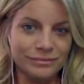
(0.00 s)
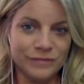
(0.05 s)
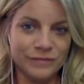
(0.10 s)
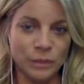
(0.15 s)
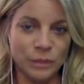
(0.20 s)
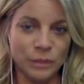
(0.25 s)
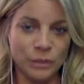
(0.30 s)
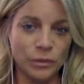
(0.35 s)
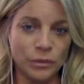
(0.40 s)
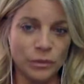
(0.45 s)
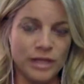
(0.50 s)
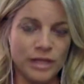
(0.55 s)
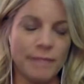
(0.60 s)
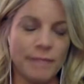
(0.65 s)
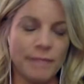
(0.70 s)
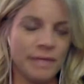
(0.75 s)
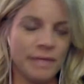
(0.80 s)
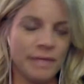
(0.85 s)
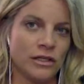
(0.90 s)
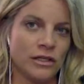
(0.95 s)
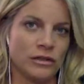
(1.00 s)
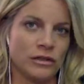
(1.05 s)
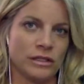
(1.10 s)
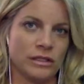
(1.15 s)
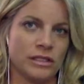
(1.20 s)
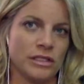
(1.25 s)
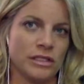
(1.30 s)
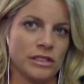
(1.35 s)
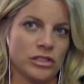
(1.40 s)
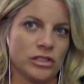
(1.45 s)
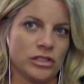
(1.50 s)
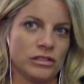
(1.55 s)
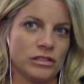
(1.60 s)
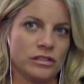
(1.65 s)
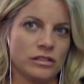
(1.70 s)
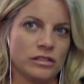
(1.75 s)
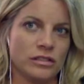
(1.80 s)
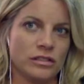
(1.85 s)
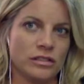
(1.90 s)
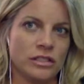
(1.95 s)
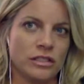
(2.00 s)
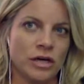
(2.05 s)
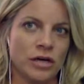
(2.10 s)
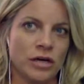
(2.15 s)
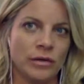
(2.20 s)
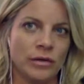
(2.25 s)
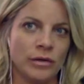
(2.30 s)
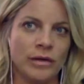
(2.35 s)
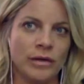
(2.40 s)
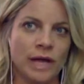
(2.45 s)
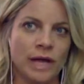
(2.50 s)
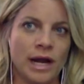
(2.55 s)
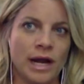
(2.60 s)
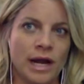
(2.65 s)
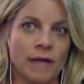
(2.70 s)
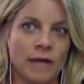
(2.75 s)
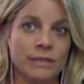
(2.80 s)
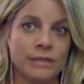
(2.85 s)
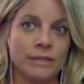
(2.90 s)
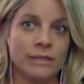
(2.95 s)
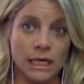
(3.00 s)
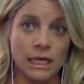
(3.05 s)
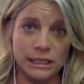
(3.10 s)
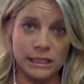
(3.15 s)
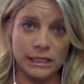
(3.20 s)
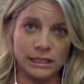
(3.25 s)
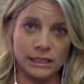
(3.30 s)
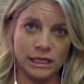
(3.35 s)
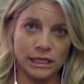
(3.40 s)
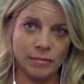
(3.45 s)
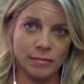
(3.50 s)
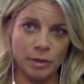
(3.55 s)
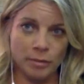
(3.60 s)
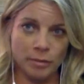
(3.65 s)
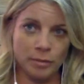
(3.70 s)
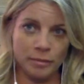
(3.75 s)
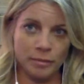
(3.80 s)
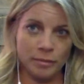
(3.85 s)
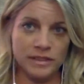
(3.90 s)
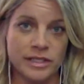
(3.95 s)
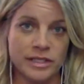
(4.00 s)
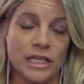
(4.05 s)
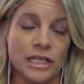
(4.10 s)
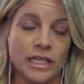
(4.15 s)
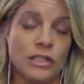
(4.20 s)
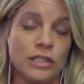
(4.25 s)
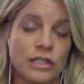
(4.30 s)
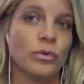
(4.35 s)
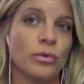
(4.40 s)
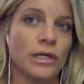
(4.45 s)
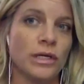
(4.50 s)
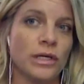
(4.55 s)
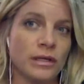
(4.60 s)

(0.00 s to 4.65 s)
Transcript: there weren't that many yoga teachers, and I was lucky to come up in a stage,